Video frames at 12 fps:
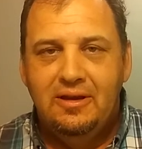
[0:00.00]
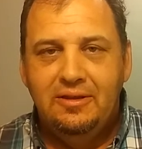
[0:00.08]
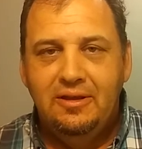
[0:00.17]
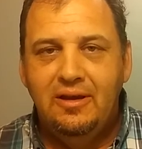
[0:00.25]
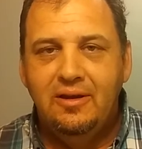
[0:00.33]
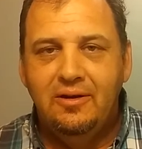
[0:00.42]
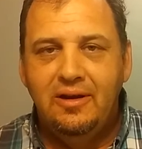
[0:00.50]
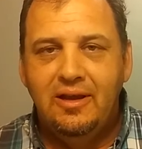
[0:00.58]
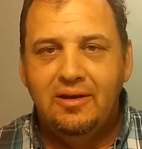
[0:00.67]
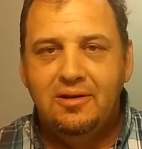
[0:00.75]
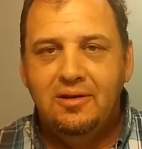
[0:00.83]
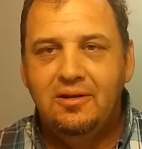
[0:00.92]
the
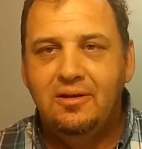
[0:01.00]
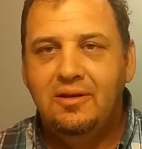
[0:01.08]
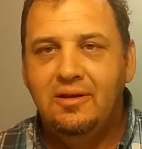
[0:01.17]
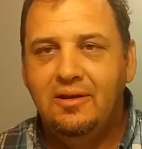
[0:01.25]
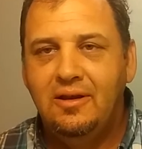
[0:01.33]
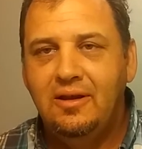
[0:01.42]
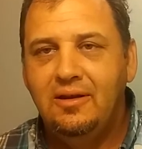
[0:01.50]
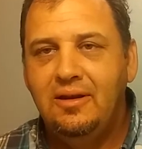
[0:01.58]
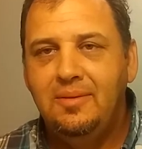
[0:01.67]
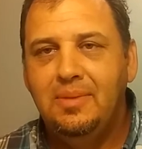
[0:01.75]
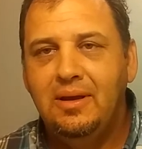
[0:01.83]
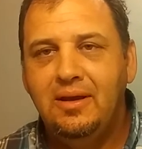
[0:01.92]
internet and
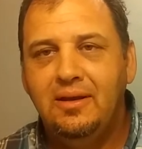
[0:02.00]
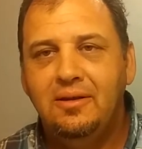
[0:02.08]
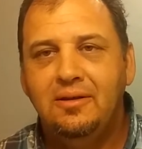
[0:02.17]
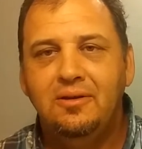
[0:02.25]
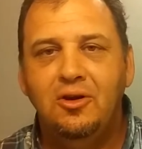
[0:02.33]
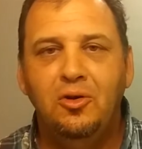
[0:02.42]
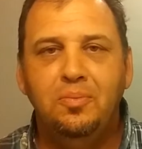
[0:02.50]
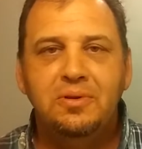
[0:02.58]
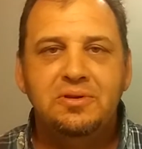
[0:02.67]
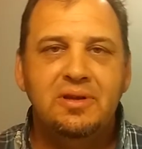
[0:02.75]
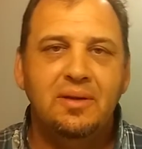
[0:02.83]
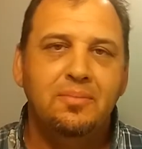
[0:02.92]
eBay
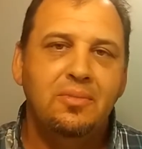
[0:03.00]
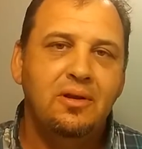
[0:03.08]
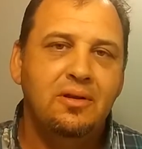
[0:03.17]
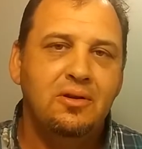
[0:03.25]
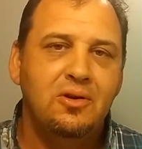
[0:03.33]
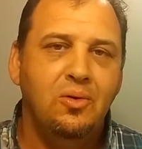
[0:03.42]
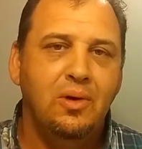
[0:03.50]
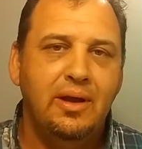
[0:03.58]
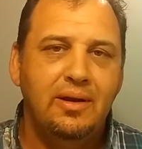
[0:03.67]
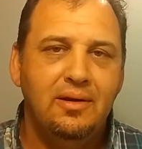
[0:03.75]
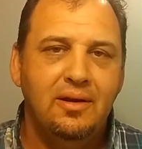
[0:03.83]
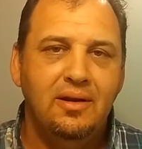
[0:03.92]
opens up
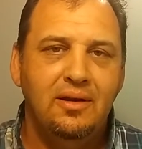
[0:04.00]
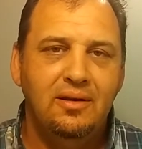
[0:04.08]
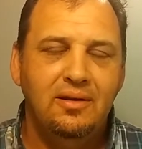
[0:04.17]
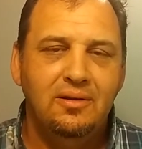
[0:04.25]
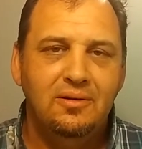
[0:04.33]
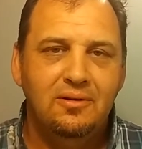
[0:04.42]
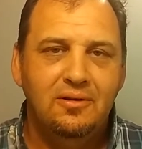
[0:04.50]
quite a